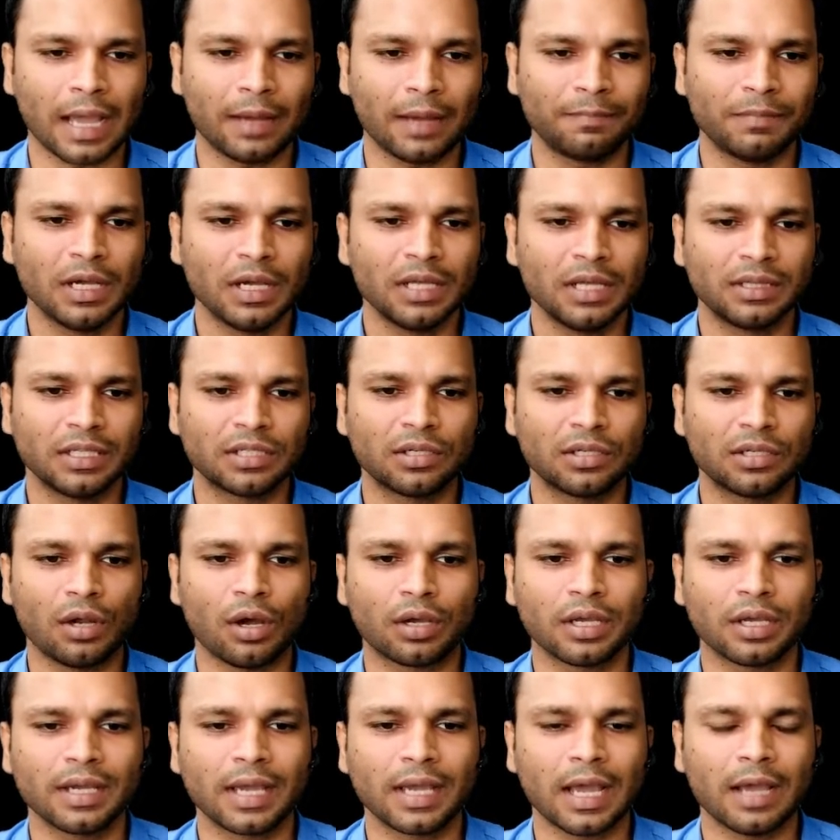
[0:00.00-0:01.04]
This locking
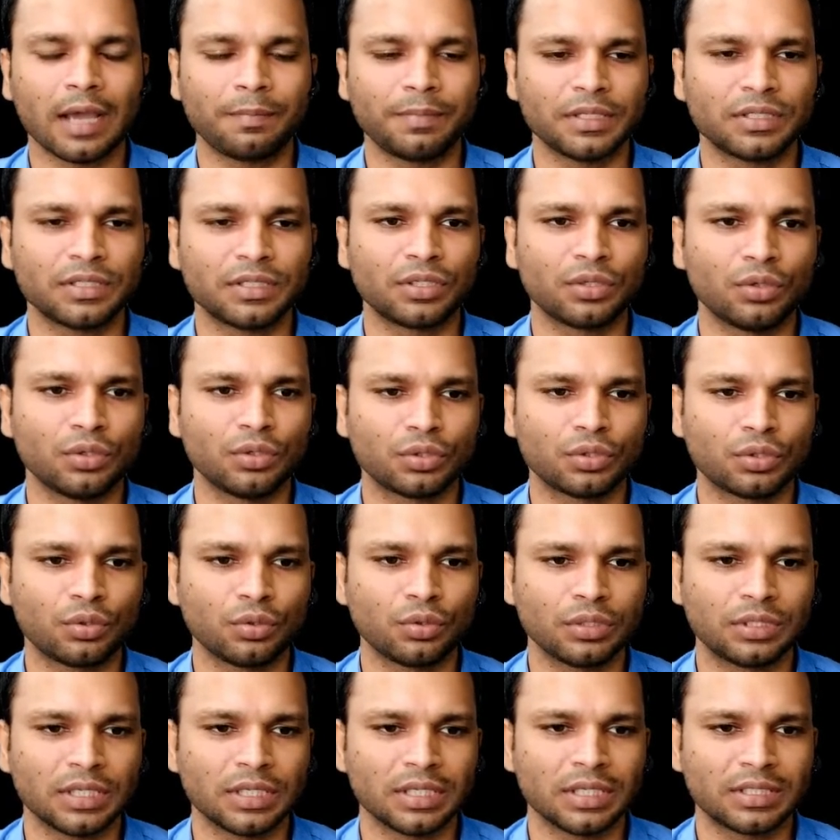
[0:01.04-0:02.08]
cap is used to
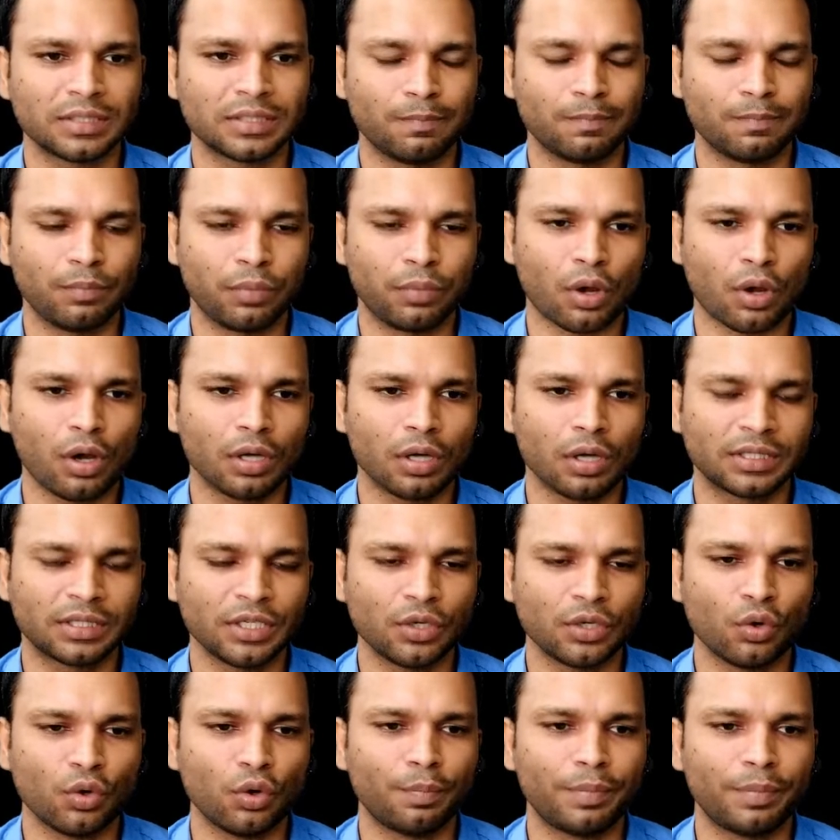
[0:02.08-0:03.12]
just block the
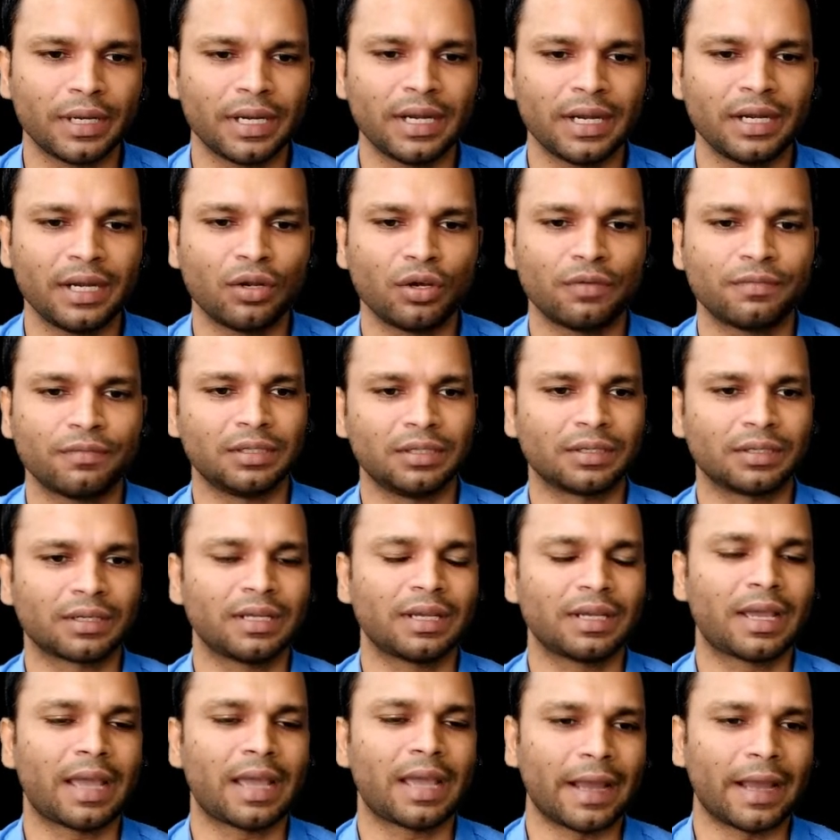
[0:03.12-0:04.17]
open end of the
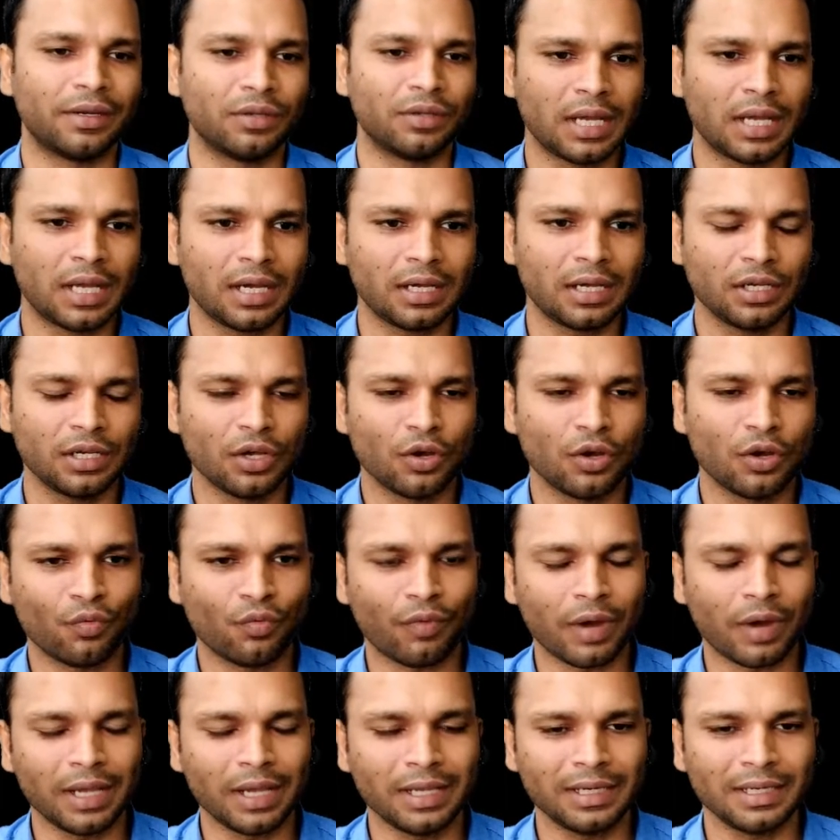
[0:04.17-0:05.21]
cannula while
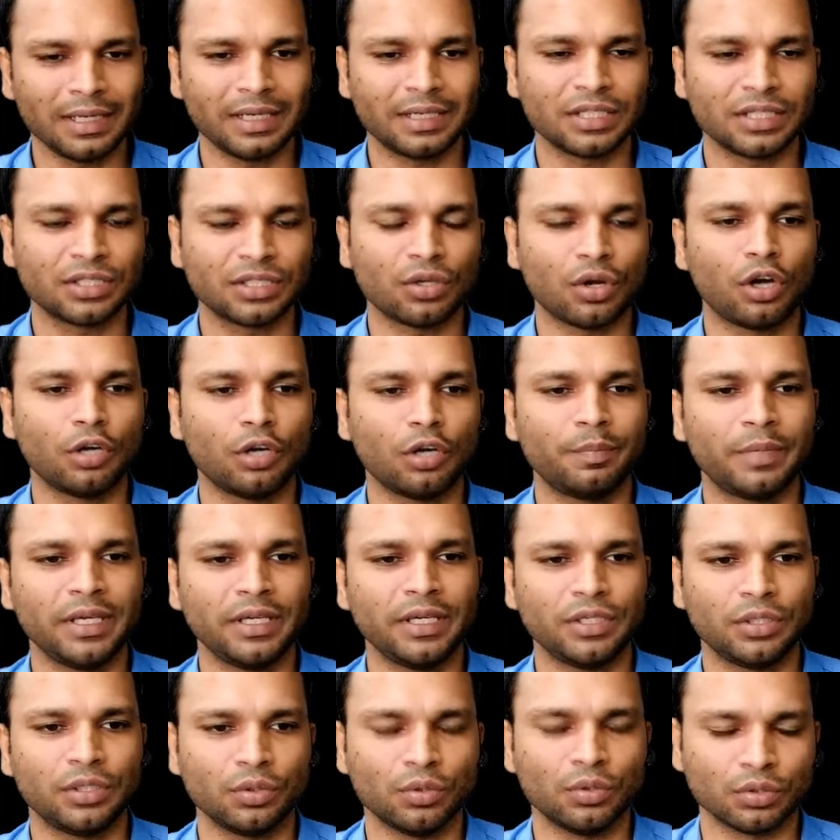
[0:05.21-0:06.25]
it is not being
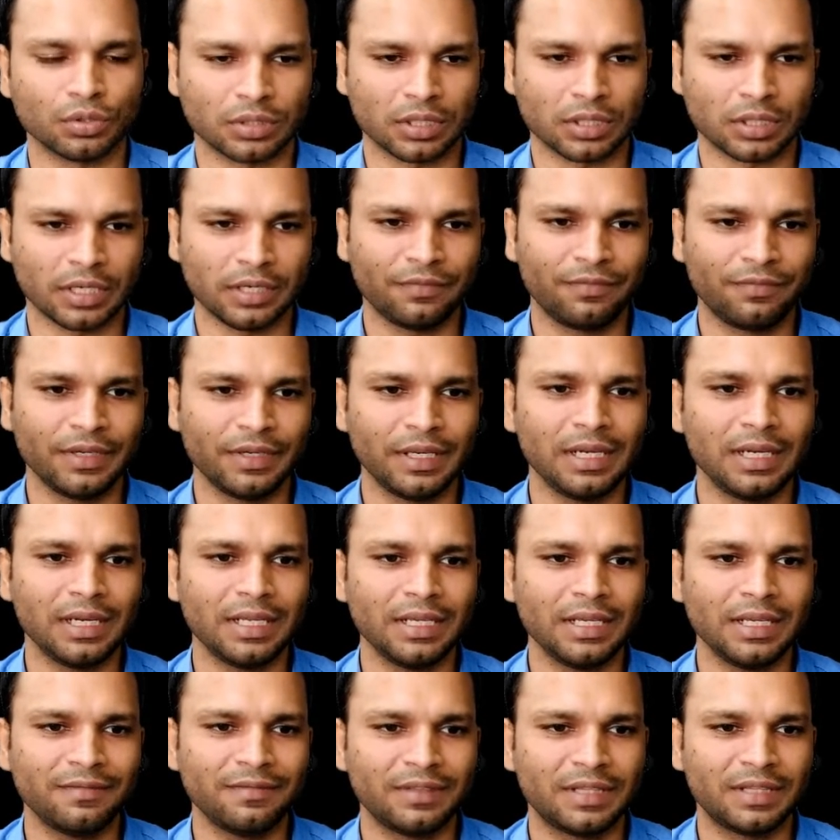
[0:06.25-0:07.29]
used. If we leave
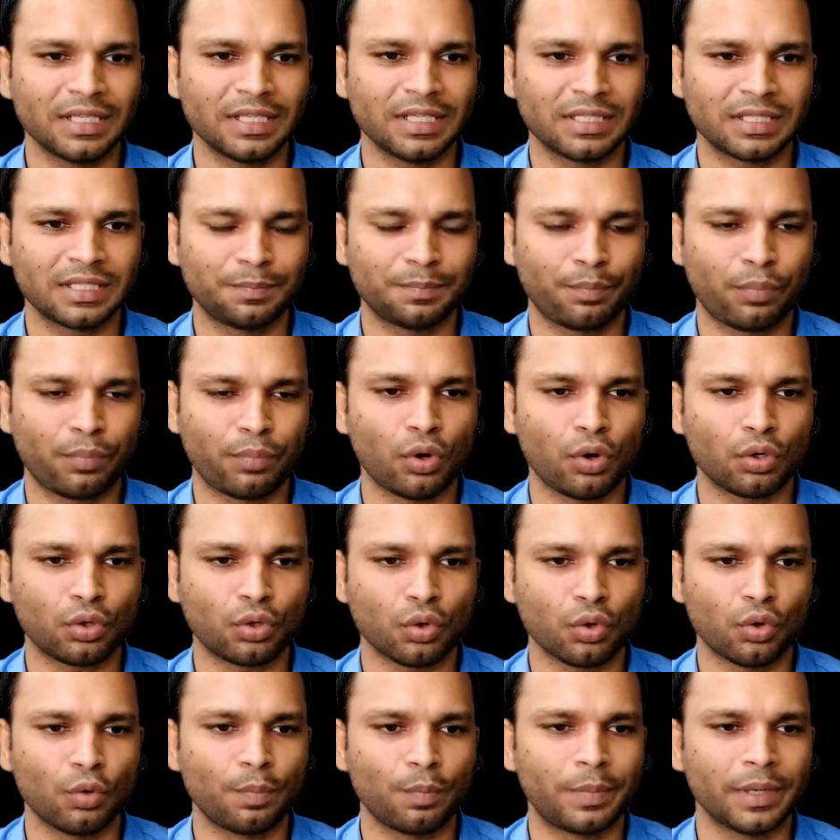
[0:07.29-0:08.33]
this port
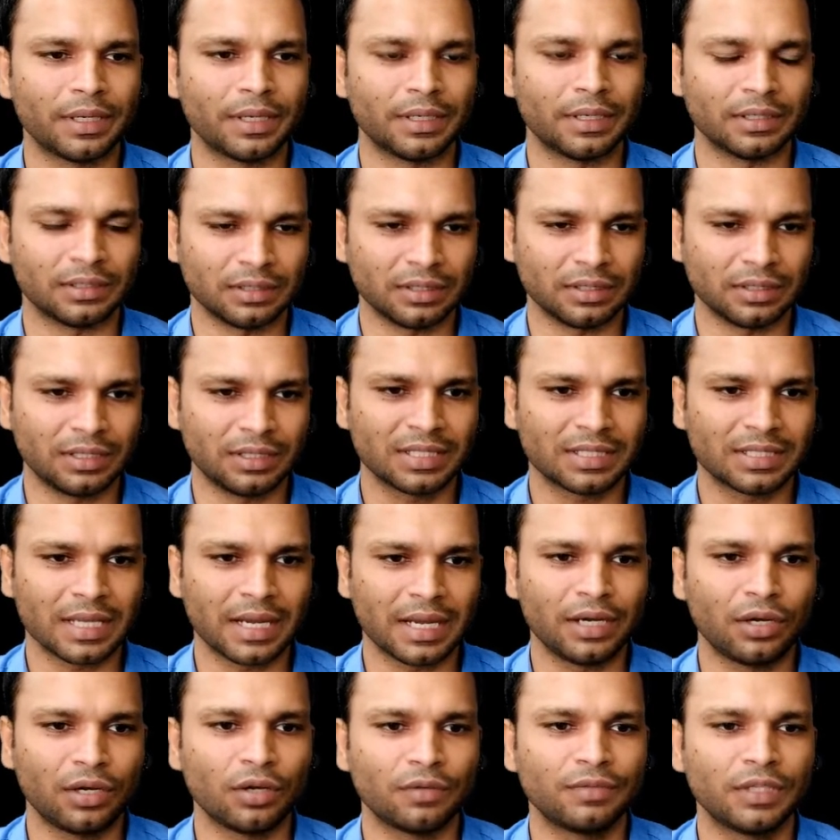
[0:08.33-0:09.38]
open, this end
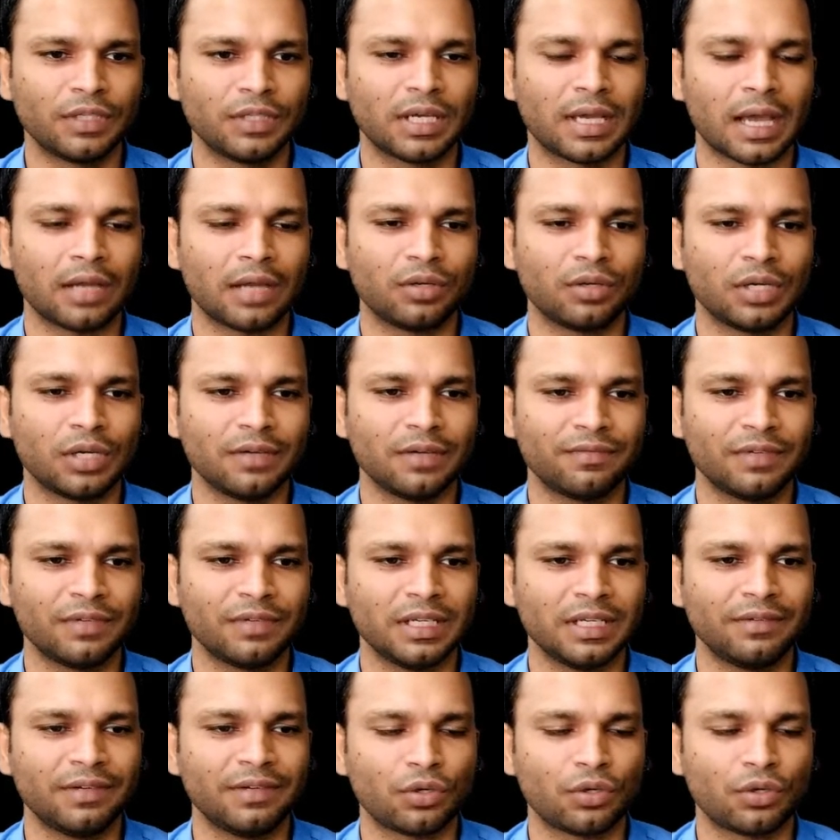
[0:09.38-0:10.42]
of the cannula, if we leave it
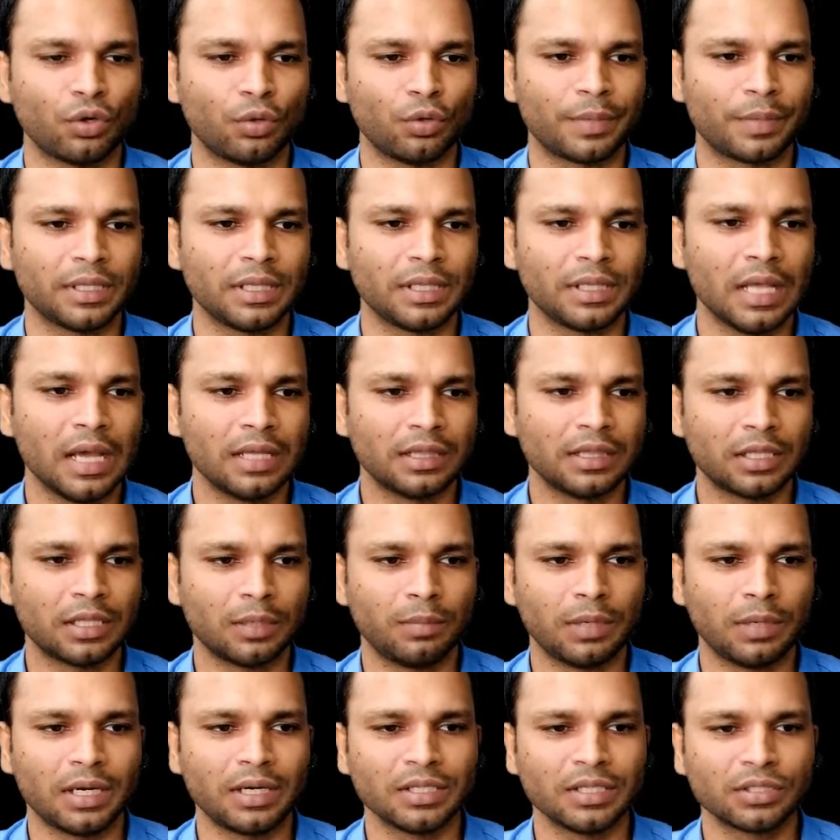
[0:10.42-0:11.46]
open, the blood
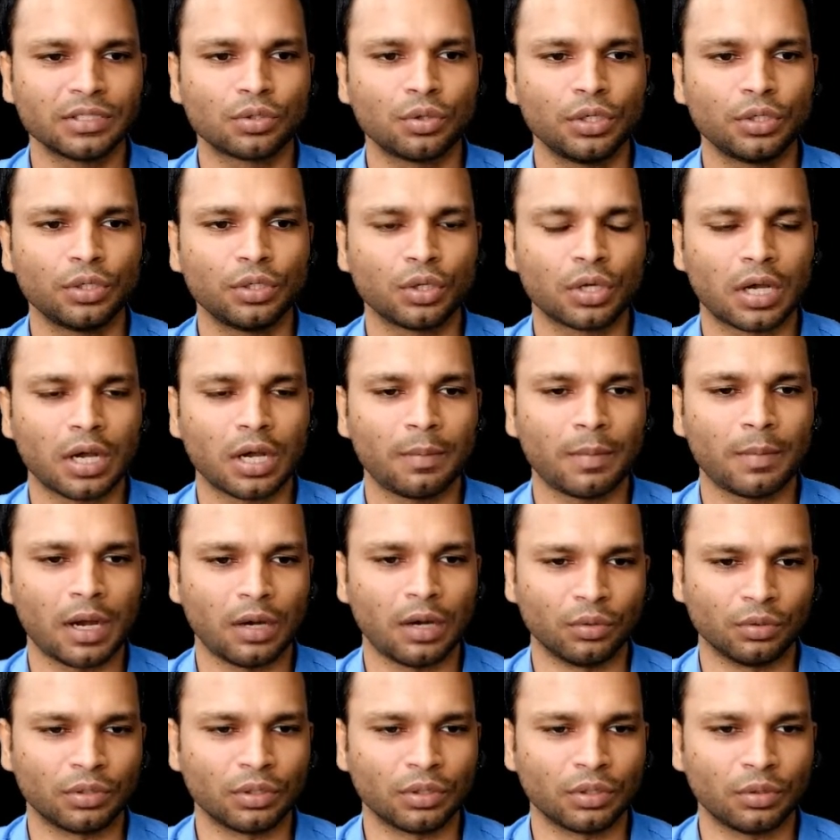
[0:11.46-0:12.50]
is going to come out.
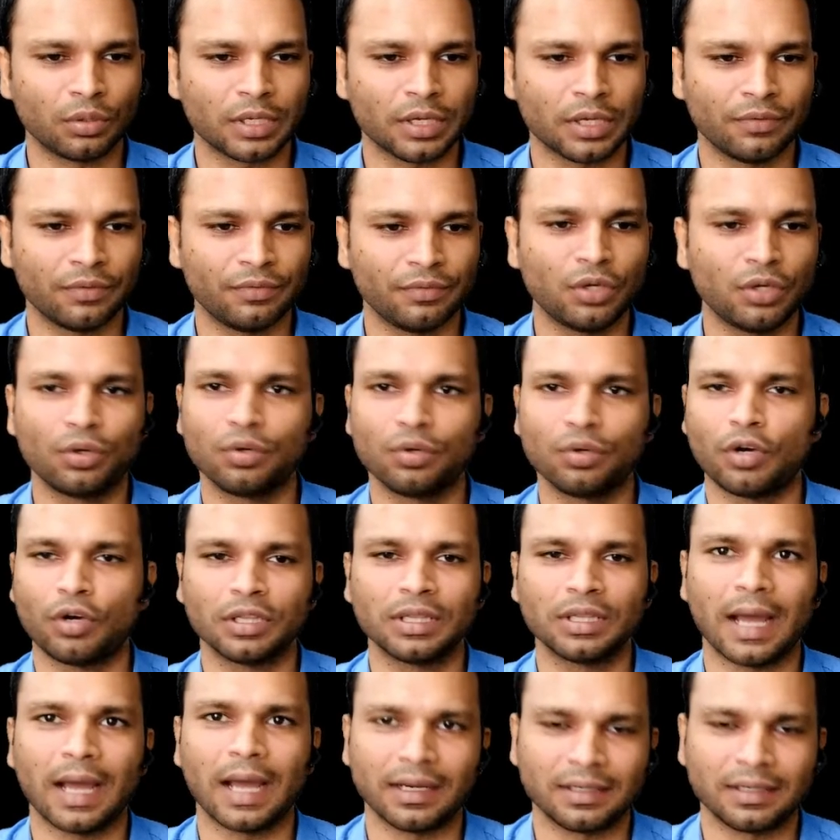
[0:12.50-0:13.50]
Okay, we don't want that.